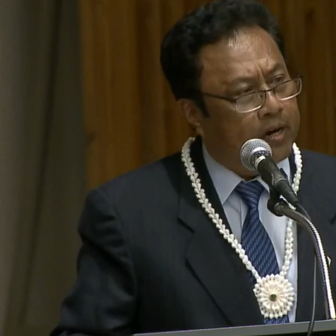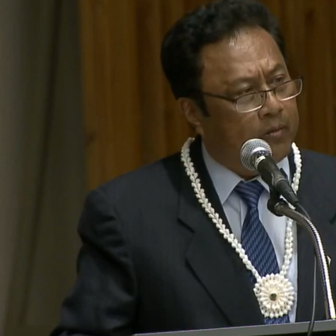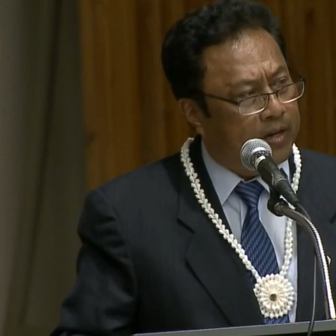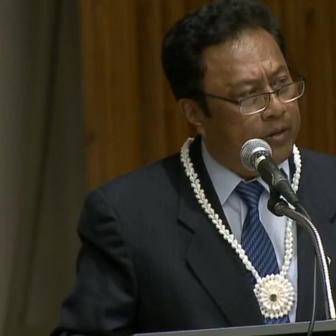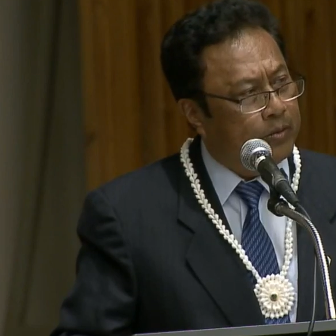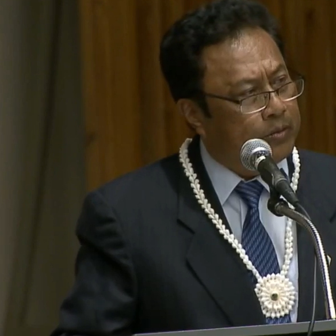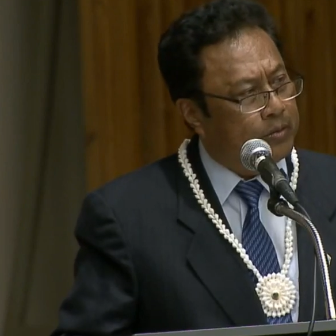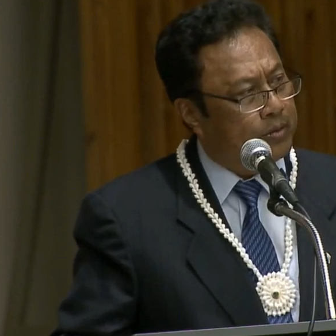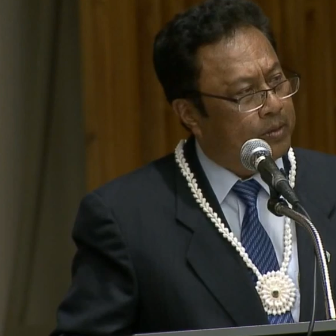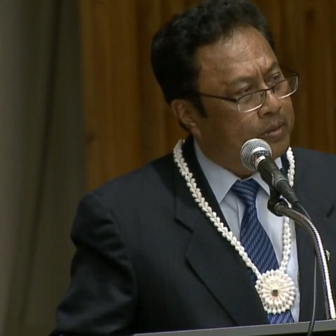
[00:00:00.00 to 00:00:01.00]
share with
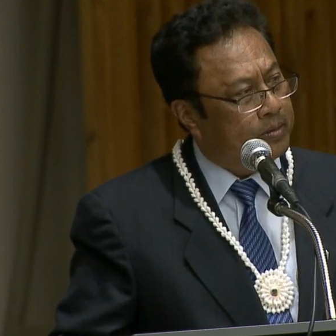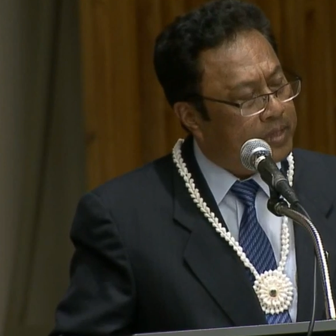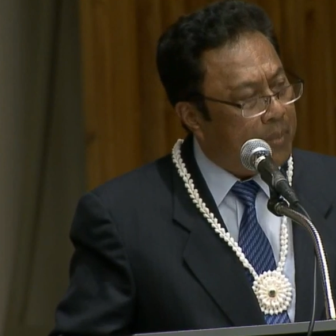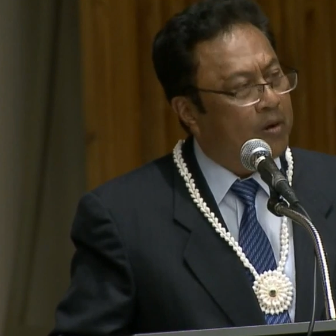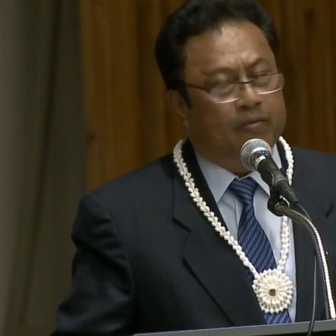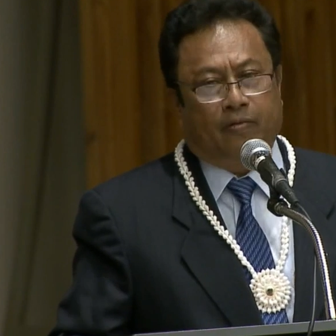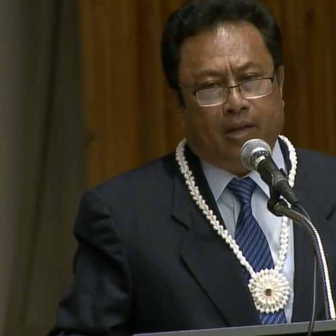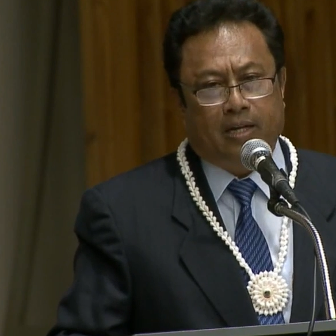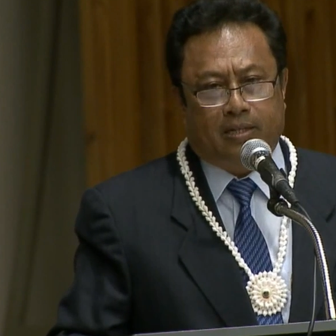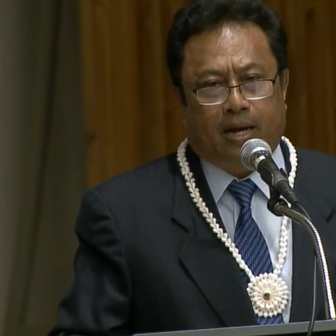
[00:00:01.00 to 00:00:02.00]
you some of
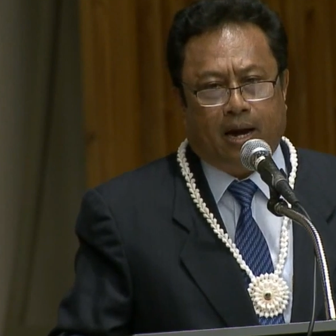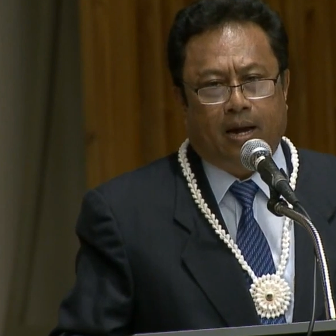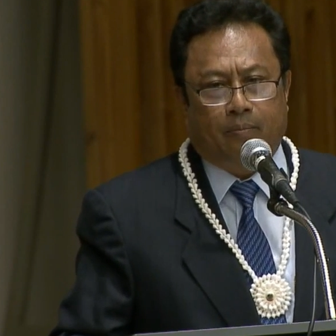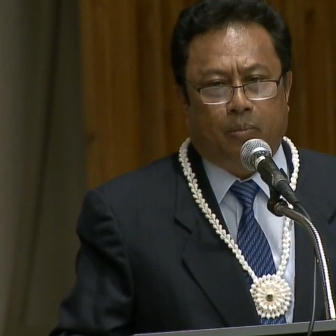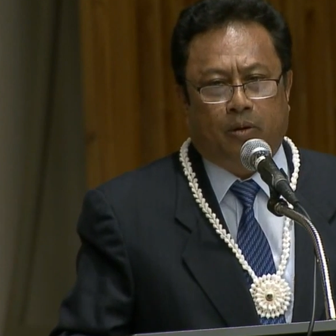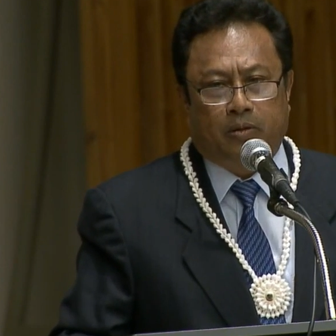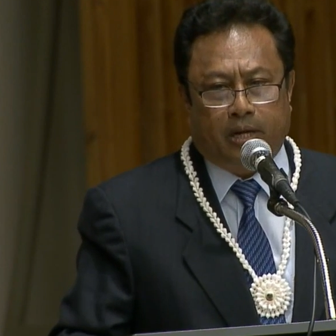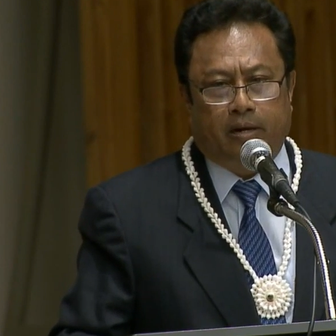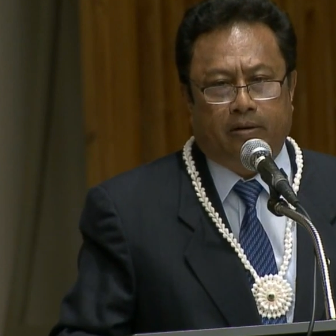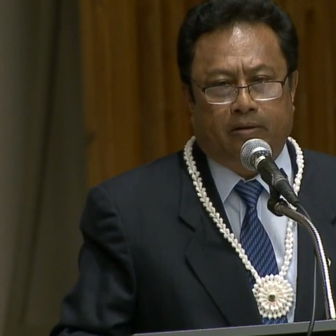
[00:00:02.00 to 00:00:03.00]
the things that I have
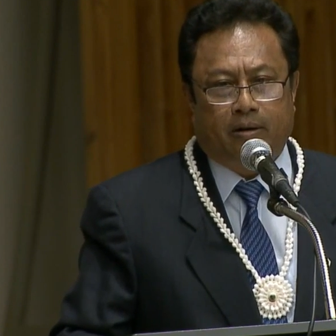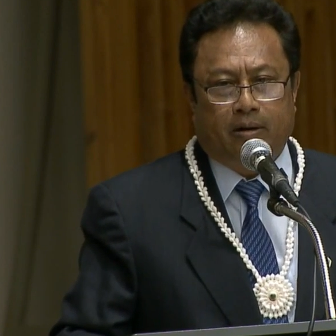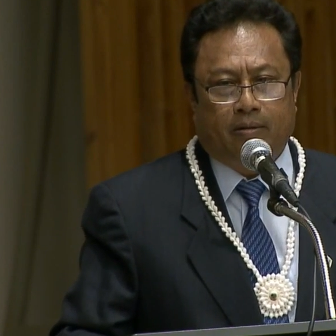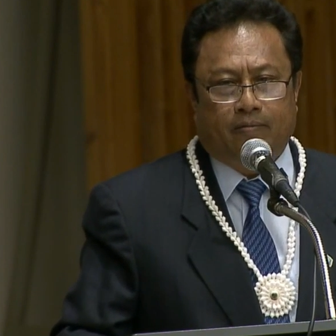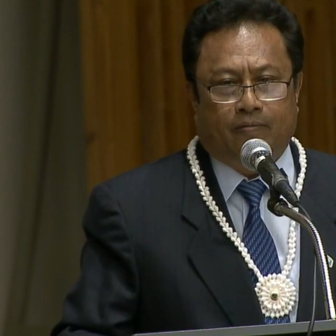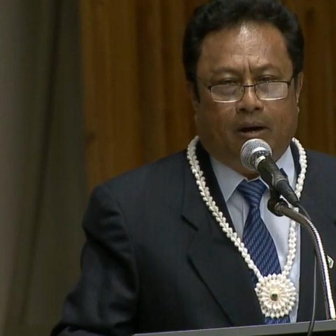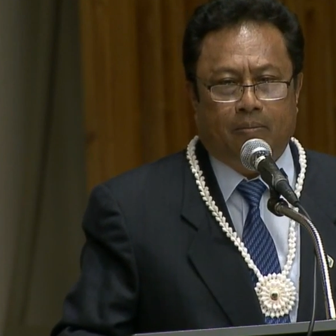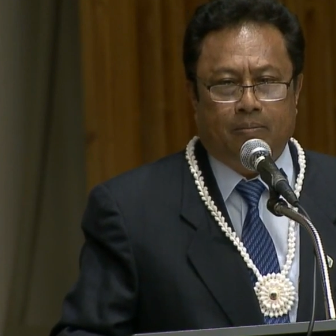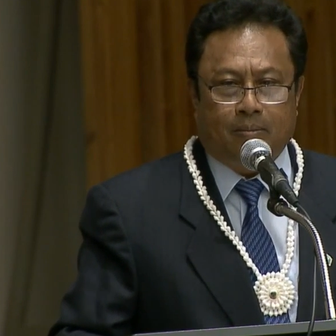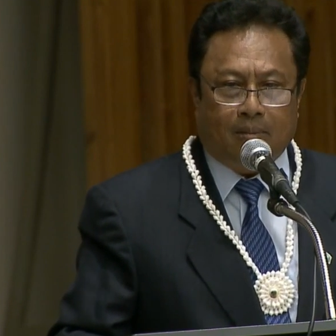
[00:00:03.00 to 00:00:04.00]
brought here
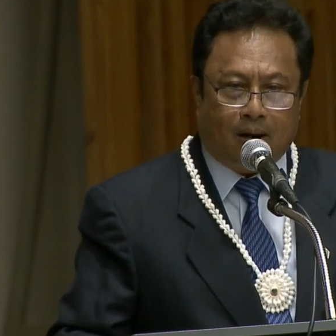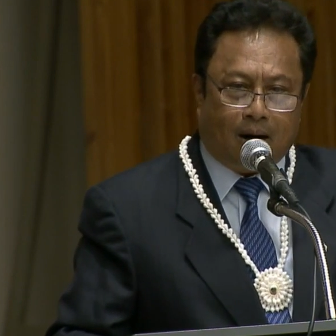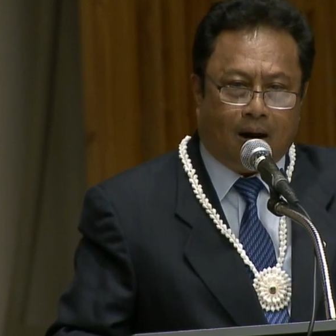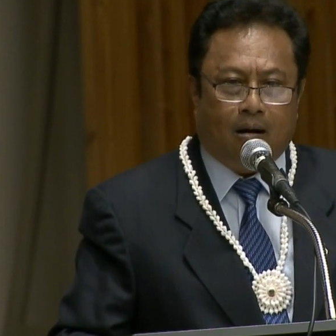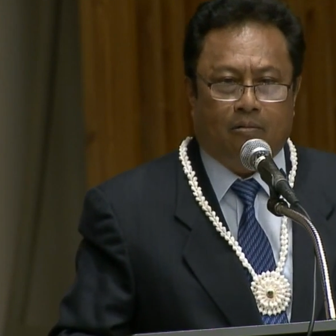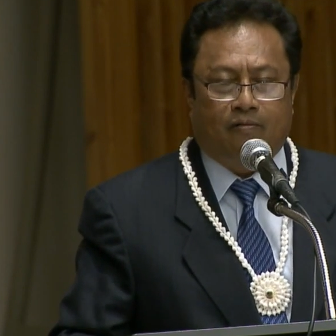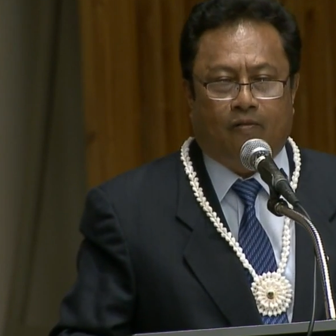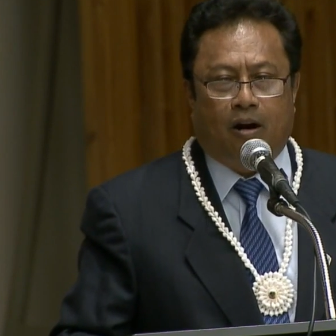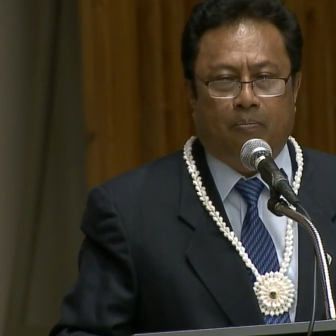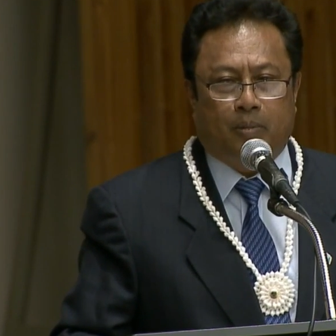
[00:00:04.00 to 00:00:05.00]
from our
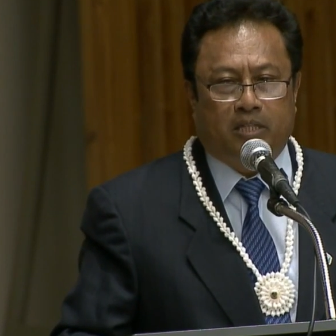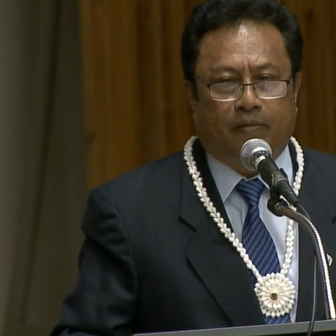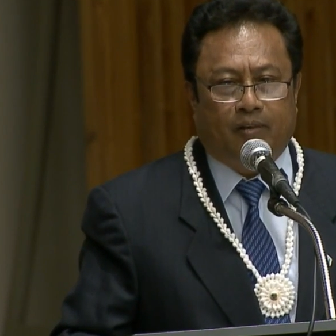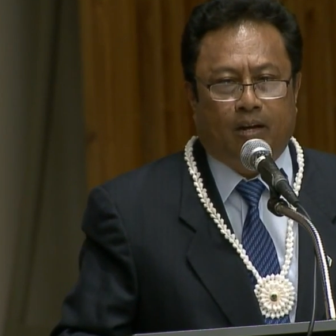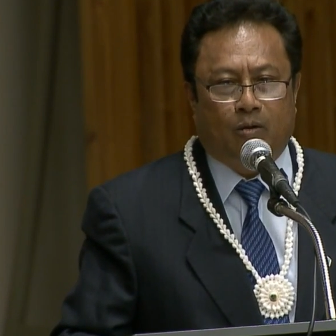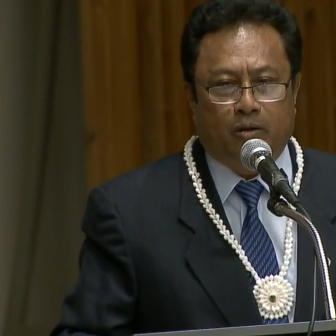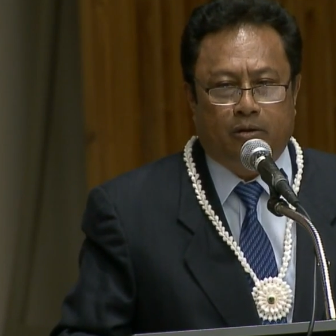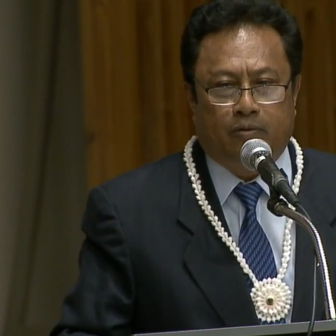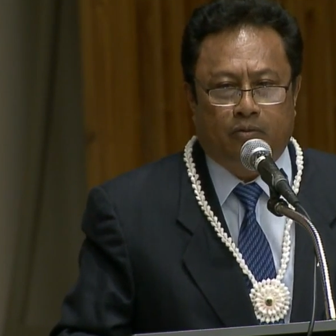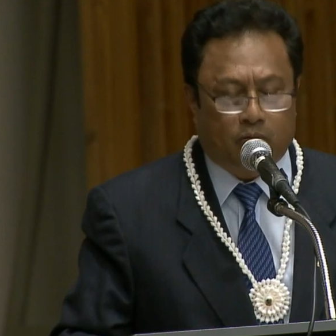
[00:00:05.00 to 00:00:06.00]
far Pacific
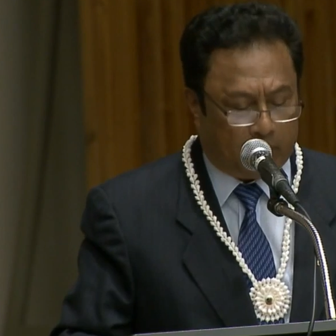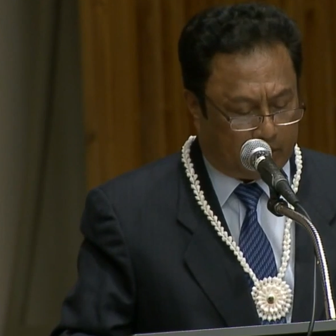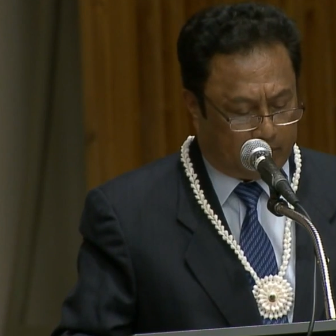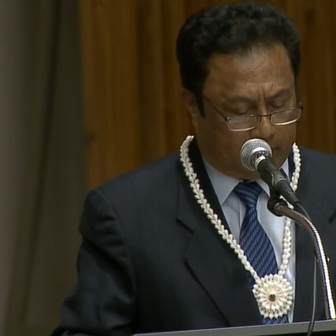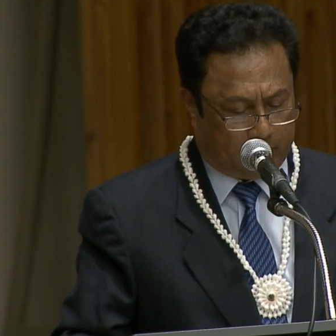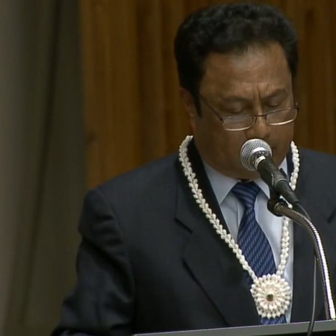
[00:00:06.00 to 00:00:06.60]
corner of the world.